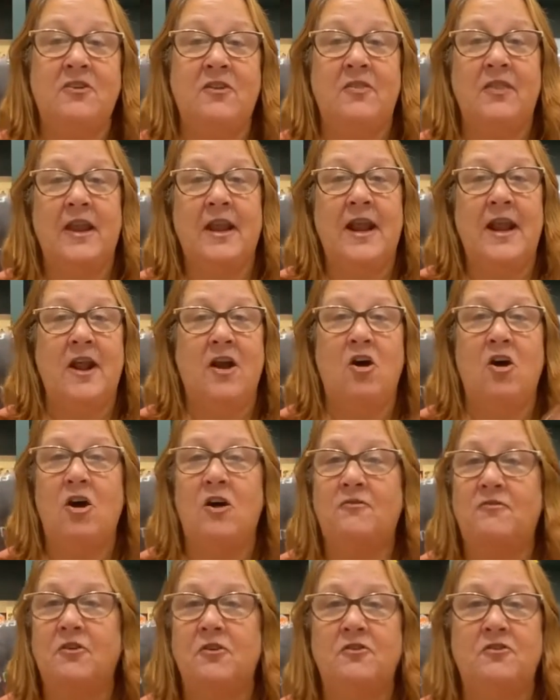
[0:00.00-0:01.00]
and that I
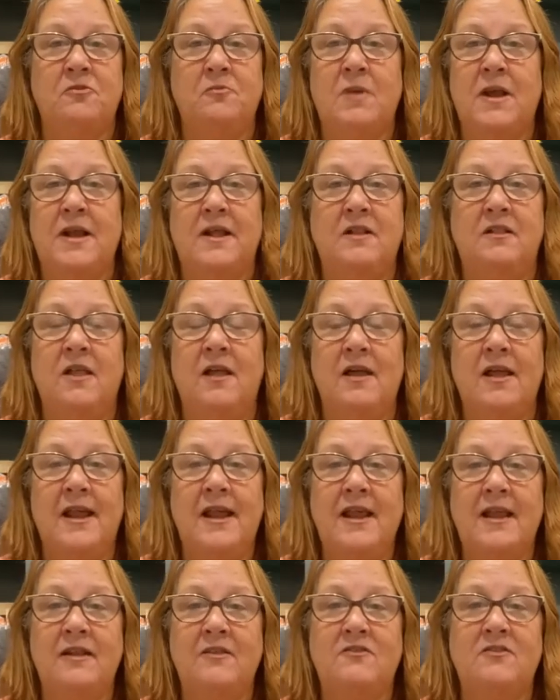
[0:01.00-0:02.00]
offer to my
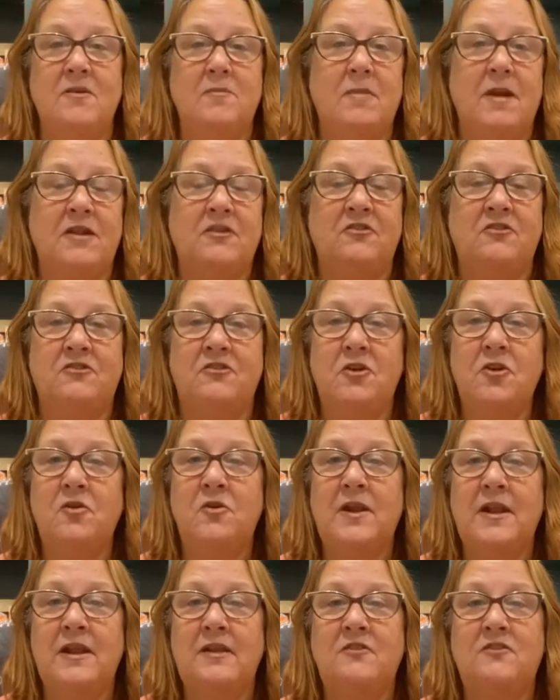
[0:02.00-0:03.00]
clients and my
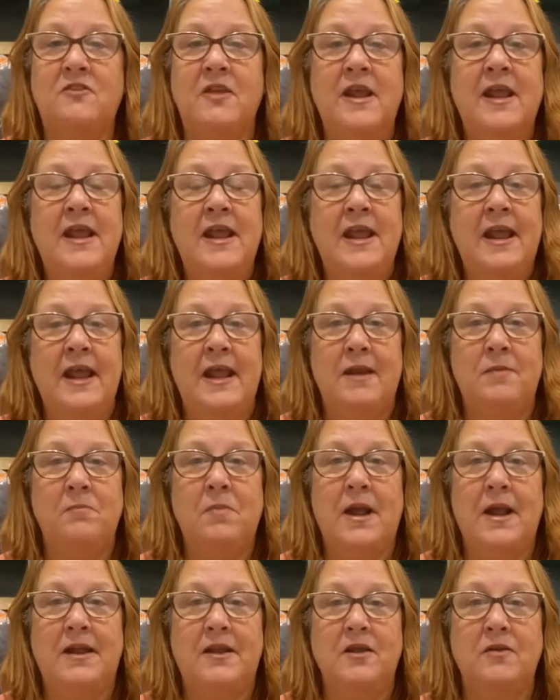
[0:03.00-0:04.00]
students and
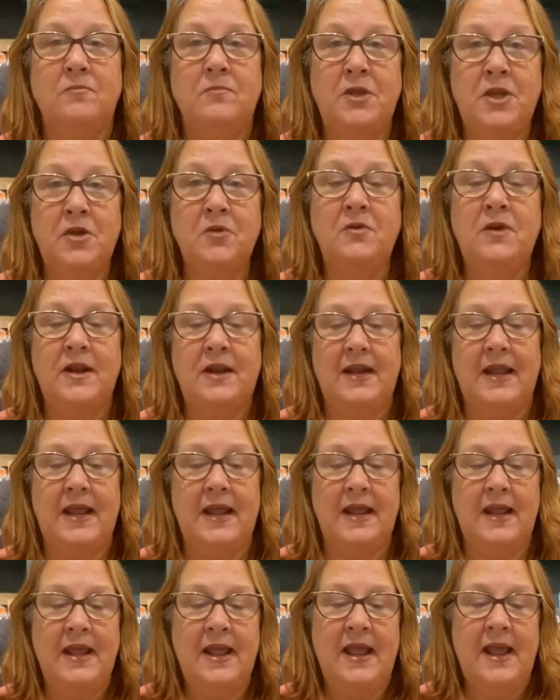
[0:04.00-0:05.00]
my
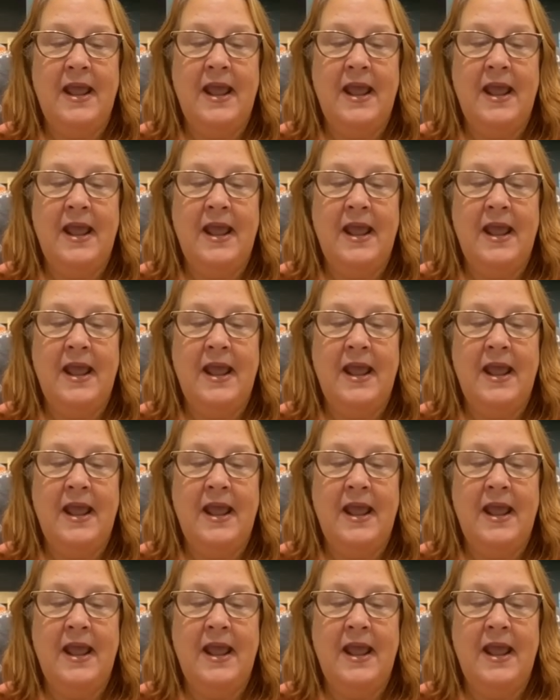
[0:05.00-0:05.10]
community.